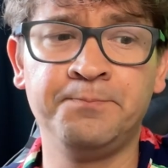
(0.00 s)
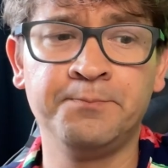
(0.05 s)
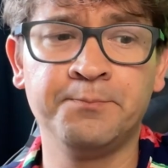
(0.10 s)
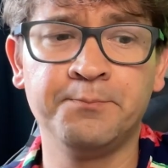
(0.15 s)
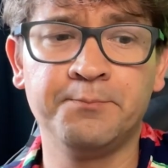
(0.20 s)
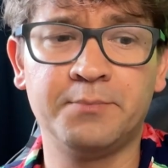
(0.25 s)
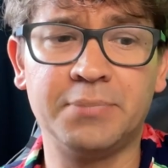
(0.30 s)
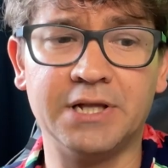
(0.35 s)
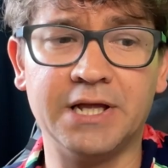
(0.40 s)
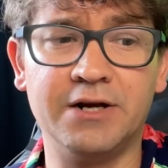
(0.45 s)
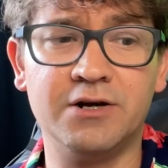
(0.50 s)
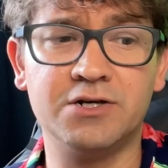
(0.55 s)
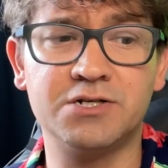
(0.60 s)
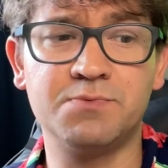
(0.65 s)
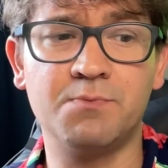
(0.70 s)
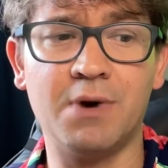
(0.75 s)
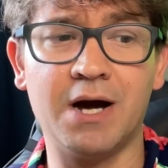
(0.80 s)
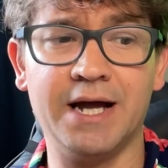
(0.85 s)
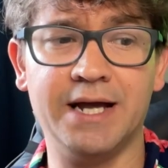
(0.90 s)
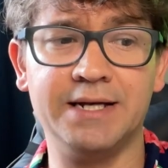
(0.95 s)
Players
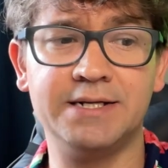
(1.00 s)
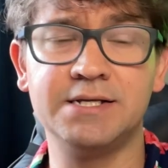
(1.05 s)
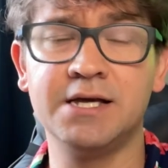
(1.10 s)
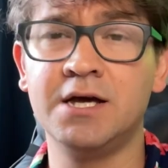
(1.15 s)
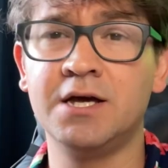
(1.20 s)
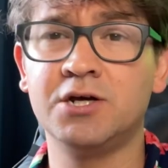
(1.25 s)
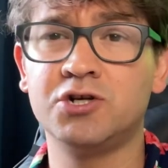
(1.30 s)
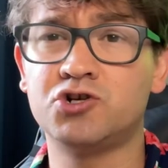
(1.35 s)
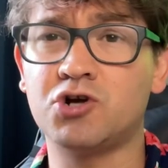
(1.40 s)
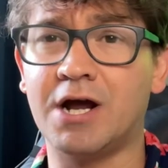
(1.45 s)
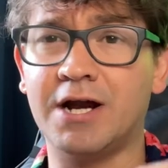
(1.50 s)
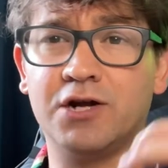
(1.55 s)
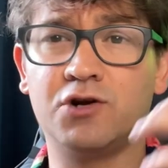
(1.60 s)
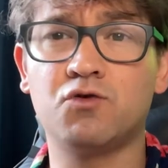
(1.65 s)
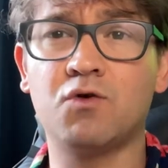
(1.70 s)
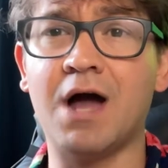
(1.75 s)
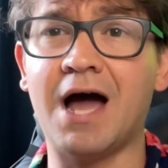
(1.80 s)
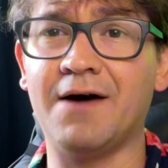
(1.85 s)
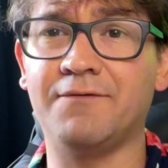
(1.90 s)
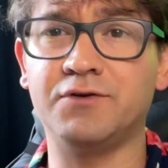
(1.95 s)
might try to
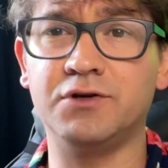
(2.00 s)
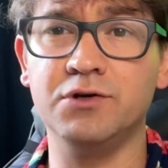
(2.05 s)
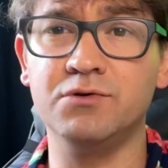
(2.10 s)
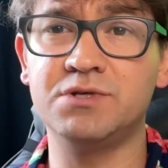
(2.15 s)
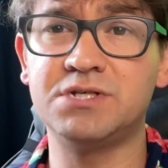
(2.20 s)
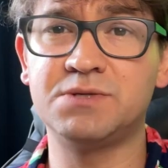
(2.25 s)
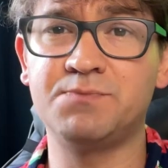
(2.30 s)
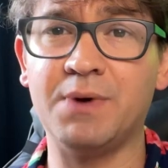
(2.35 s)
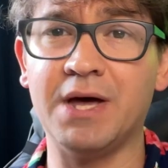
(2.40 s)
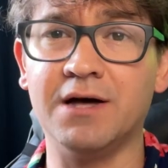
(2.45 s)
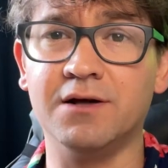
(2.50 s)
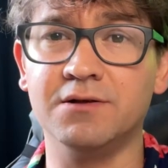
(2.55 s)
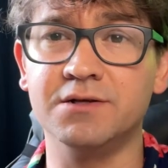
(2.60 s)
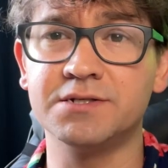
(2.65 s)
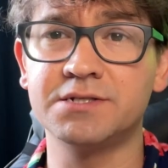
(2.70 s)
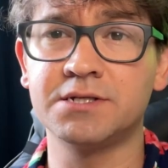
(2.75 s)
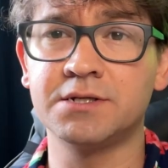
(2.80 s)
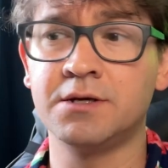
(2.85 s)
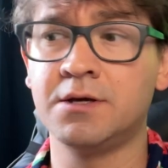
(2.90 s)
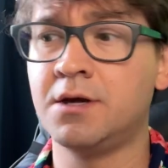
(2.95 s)
craft new
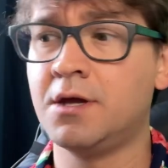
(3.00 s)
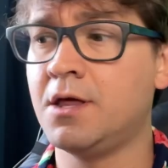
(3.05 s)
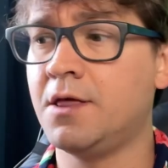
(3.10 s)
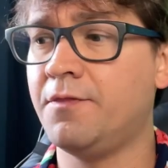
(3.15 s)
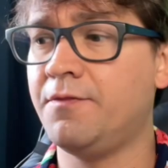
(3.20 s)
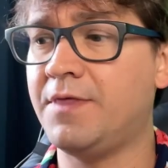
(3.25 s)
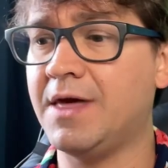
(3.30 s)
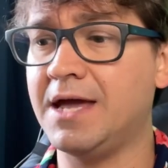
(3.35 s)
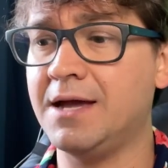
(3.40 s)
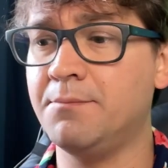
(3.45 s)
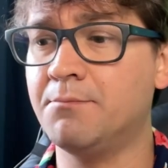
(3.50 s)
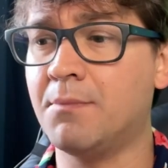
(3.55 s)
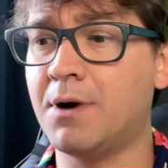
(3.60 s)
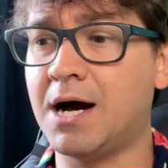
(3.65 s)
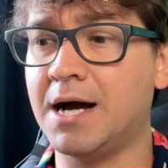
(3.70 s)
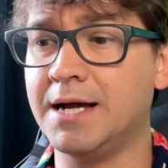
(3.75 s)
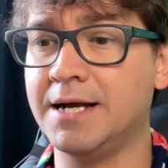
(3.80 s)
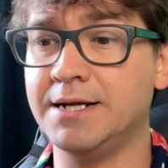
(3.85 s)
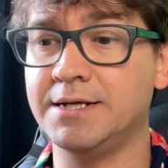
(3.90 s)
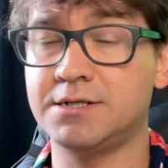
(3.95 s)
spells. They
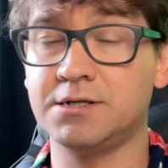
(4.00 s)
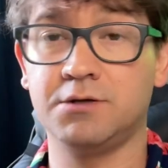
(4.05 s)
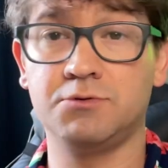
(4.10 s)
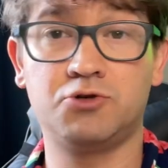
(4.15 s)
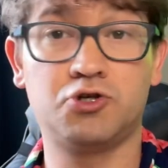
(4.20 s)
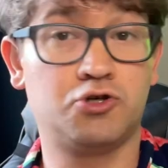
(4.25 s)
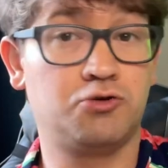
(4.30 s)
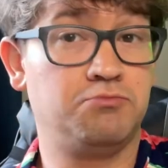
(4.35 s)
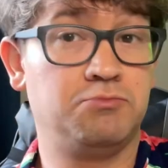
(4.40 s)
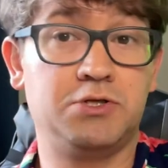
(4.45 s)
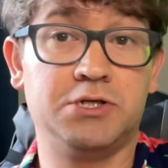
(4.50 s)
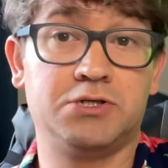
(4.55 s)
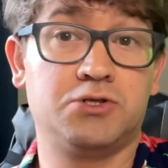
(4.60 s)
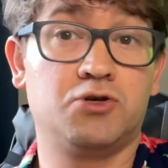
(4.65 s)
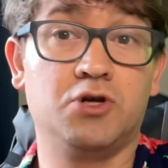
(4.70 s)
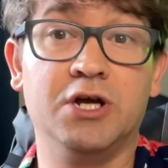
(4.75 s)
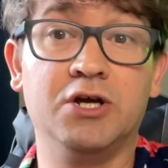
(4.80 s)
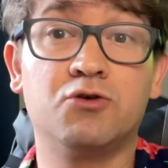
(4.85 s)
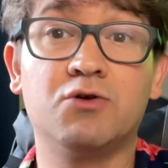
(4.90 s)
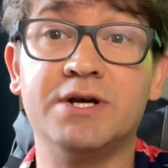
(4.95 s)
might just
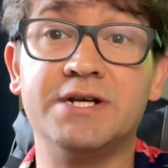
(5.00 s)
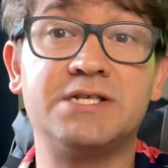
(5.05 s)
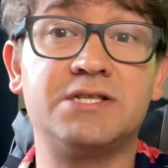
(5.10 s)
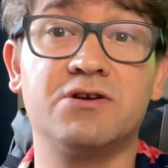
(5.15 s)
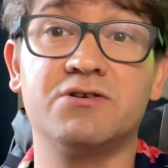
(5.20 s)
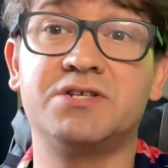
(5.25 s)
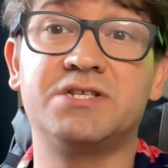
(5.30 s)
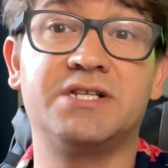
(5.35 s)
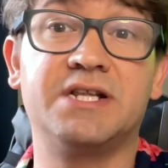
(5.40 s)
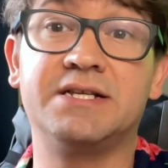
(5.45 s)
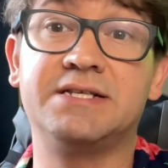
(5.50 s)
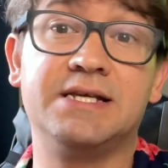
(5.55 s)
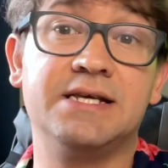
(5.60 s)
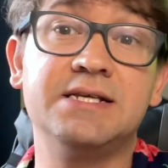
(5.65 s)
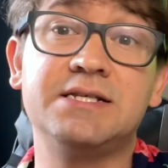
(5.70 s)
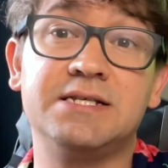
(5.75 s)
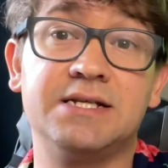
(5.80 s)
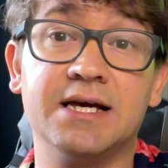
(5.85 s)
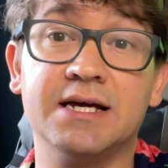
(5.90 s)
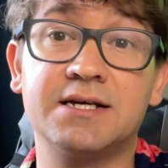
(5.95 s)
increase their
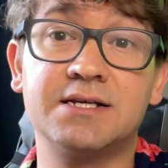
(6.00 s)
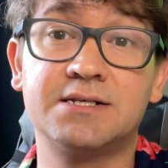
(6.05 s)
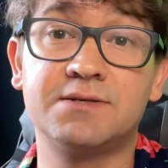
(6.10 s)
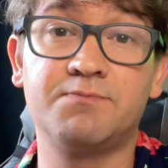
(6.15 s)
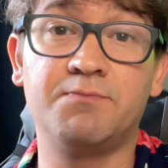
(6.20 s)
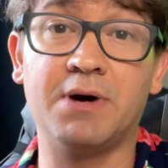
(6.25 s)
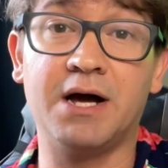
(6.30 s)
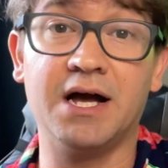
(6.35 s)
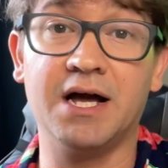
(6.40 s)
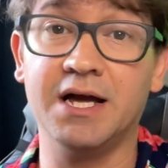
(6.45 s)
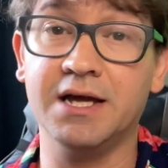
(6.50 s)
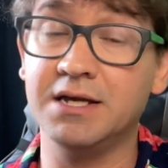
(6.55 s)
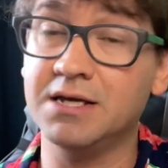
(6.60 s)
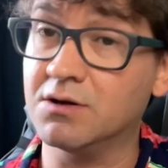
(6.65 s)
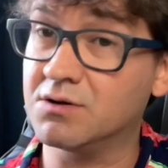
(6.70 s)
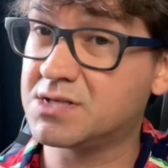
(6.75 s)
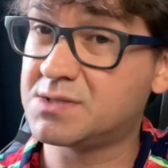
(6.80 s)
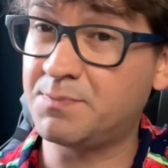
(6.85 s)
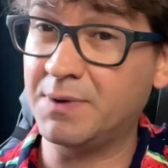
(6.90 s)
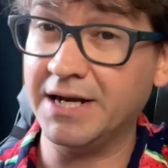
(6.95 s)
statistics by,
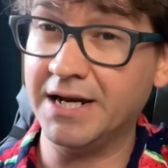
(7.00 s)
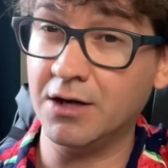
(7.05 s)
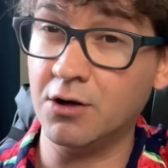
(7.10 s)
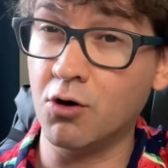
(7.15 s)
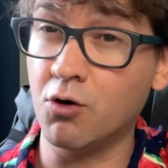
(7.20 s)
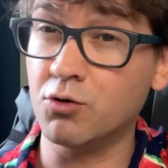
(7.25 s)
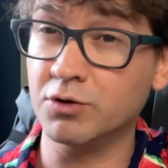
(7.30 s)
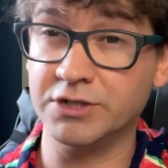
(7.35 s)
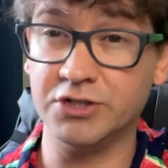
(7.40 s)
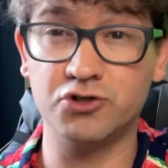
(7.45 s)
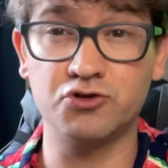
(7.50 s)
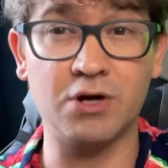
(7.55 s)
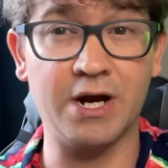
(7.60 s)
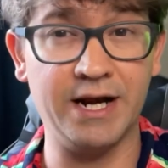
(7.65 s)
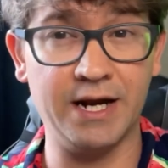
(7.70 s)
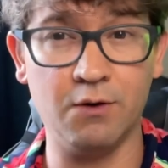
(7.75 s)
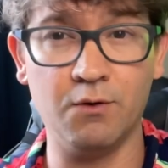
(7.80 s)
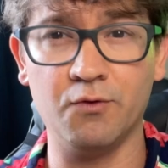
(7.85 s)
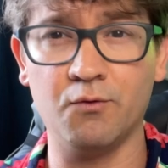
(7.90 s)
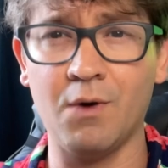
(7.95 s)
spending gold and
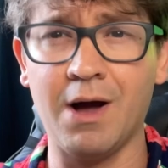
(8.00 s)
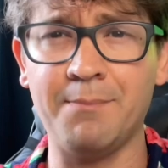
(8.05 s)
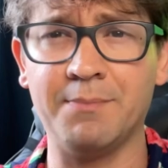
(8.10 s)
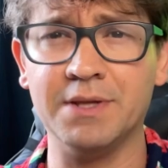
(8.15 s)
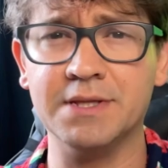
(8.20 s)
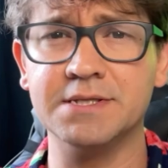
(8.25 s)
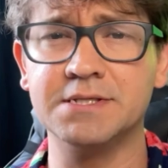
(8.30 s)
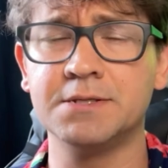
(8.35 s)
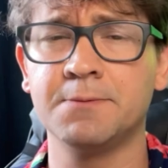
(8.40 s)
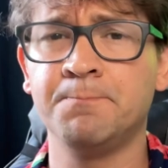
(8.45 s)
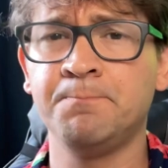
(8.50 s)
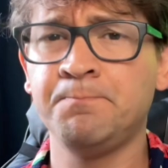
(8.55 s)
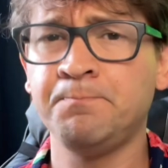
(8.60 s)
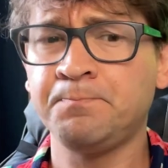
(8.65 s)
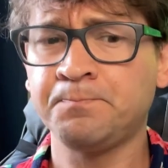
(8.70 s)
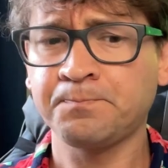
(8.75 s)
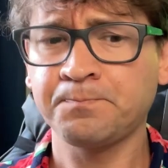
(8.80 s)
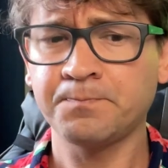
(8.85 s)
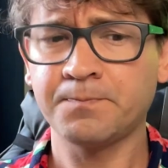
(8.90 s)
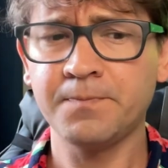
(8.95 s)
training with weapons.
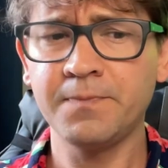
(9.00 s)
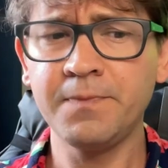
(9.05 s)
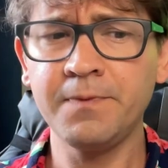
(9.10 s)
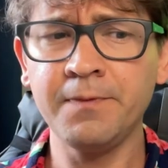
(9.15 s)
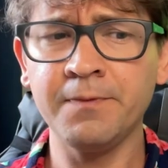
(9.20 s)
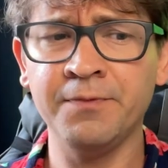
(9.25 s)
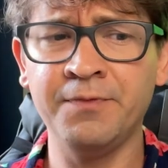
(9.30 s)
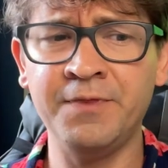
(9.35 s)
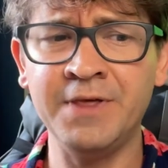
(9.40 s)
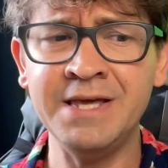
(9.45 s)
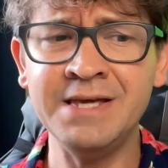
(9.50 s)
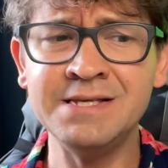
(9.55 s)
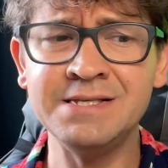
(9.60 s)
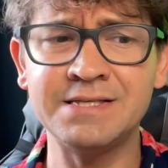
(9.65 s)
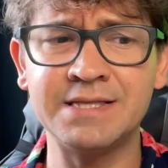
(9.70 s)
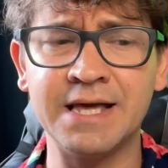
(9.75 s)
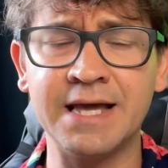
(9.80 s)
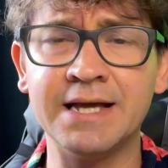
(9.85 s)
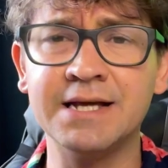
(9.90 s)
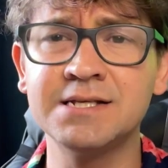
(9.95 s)
These
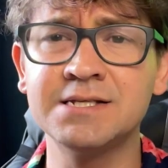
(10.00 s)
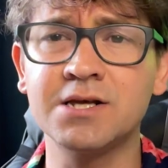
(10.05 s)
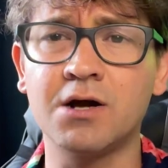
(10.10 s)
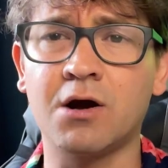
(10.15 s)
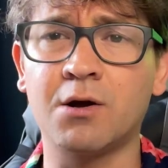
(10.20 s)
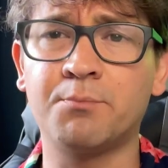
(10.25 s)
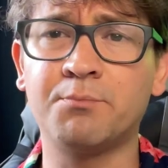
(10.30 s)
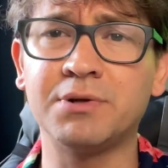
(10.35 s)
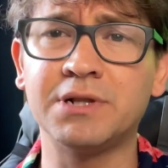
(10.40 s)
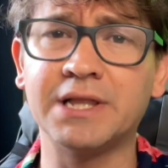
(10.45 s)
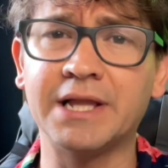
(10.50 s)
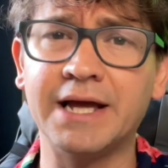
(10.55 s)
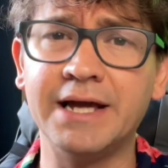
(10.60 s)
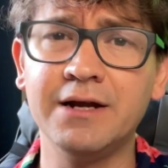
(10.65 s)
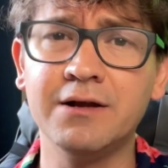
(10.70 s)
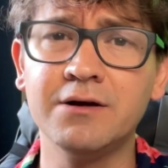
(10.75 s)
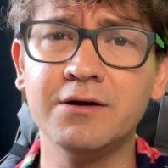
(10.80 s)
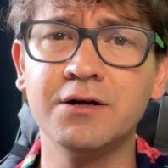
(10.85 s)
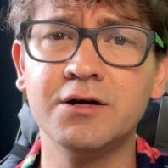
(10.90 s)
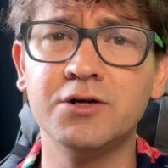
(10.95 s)
things are
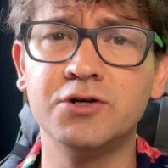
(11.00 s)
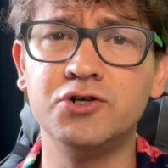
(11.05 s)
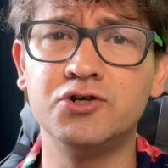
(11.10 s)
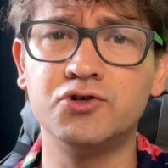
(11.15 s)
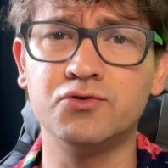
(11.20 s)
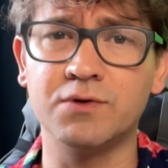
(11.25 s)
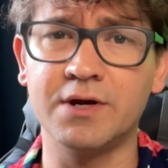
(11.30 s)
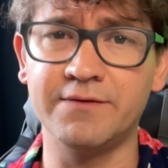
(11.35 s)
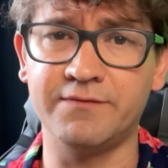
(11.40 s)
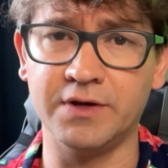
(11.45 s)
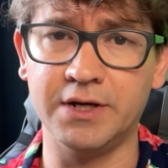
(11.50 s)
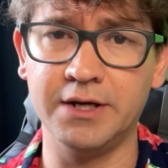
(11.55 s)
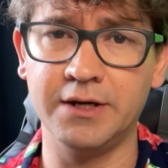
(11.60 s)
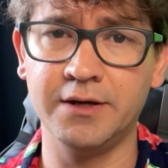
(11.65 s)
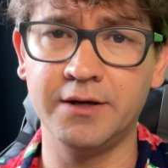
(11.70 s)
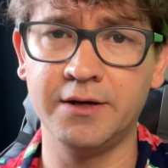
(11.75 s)
player-driven.